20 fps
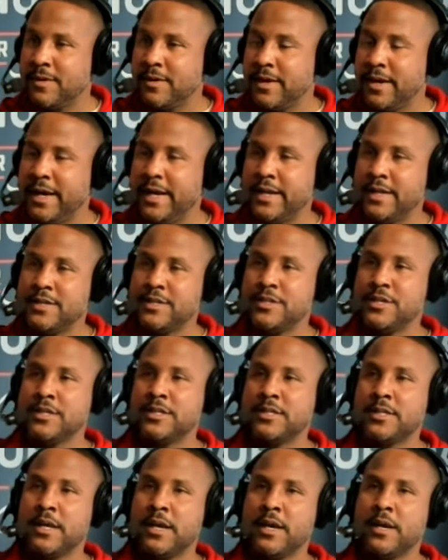And it's
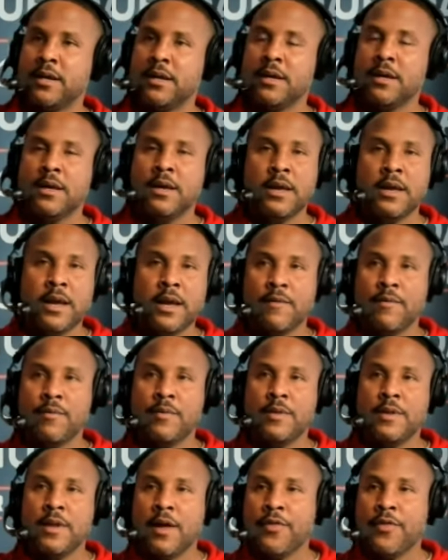just like it.
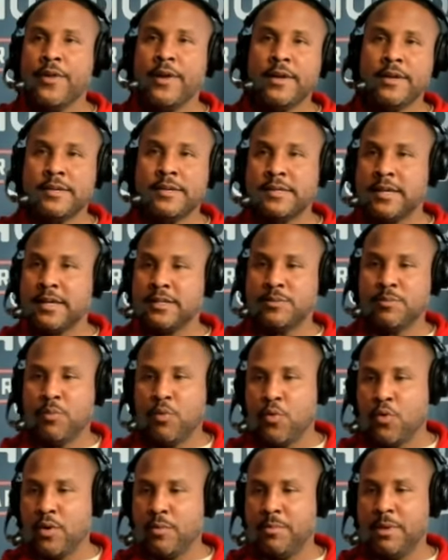Nothing says
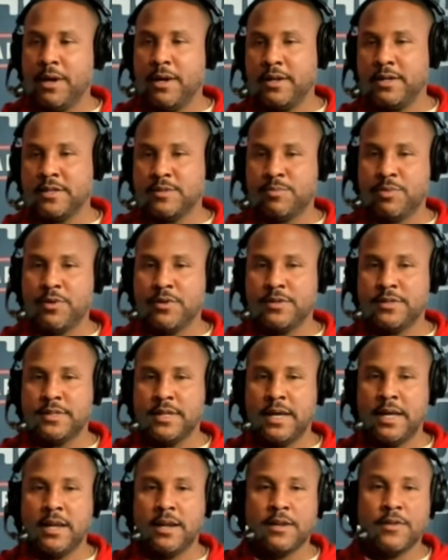more about his
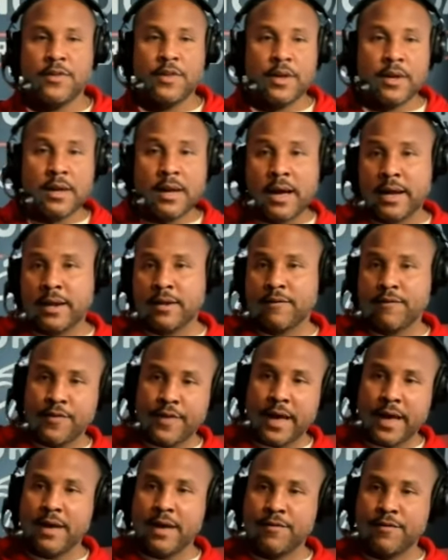personality than kind of
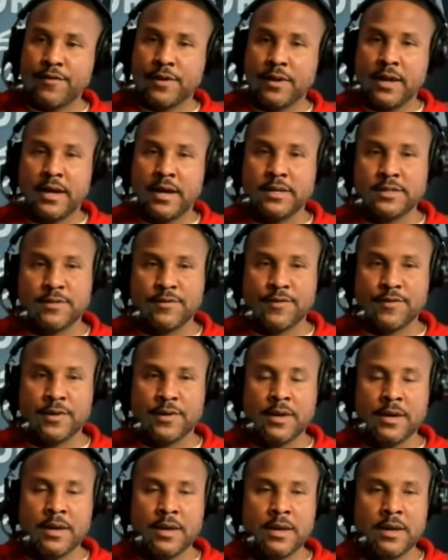that philosophy
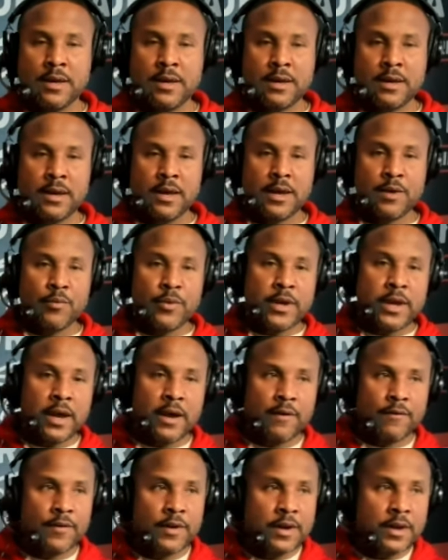hey, we
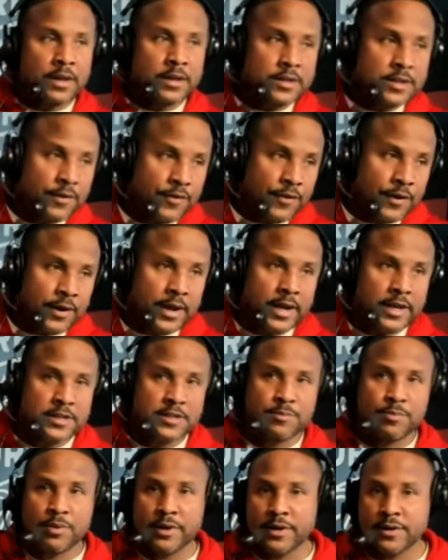have different kinds
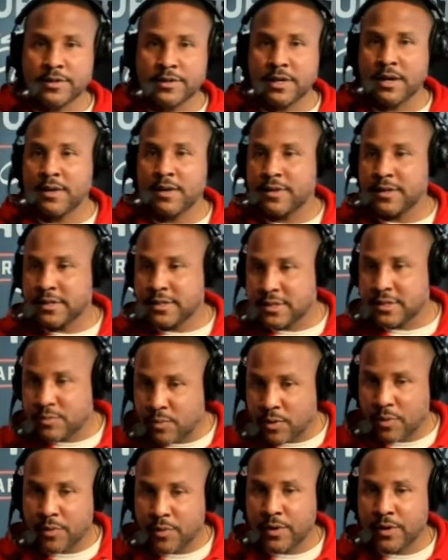of players. Hey, this is
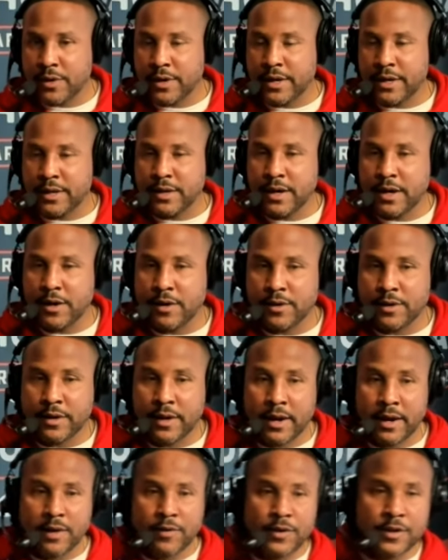what we're inheriting.
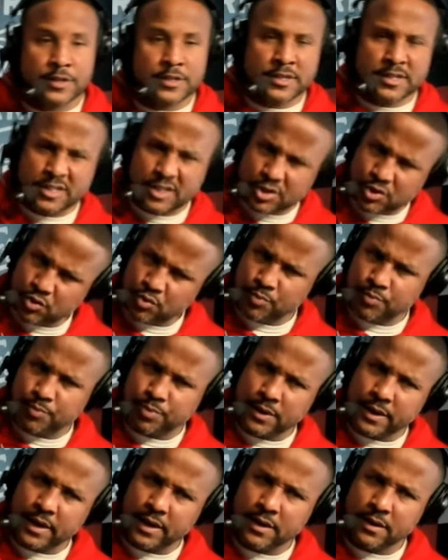Hey, this is the new
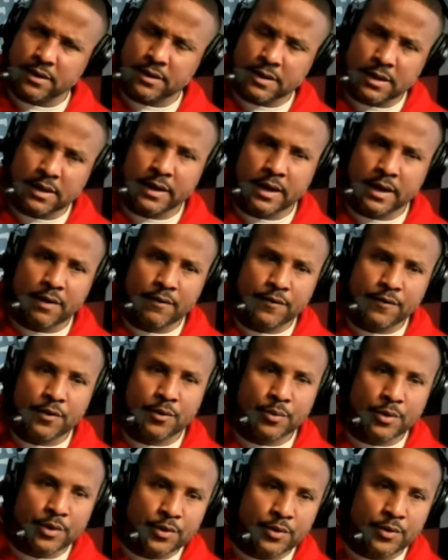plan and the layout for
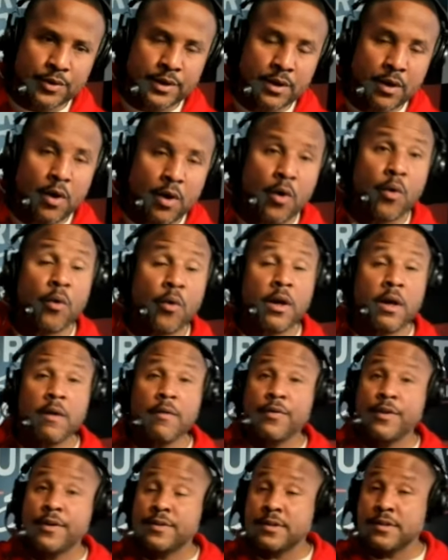recruiting. Oh,
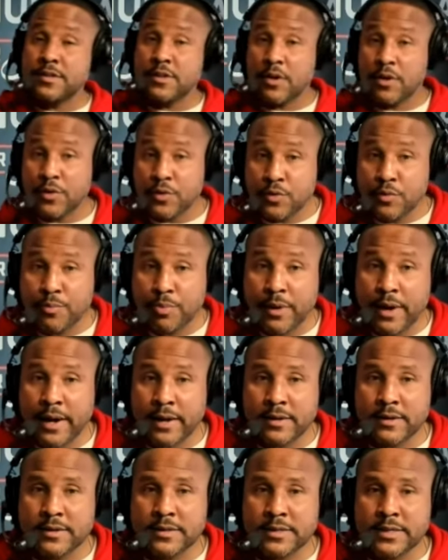this is our new
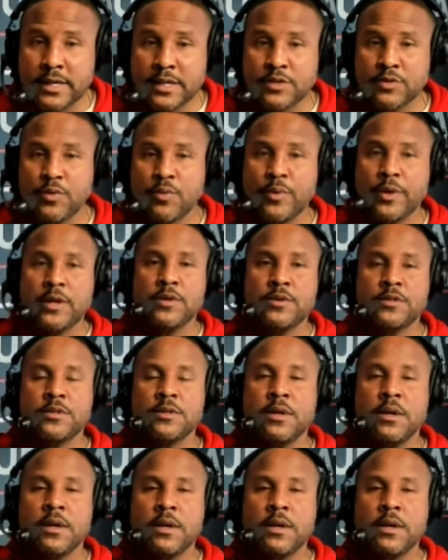practice schedule. We used to,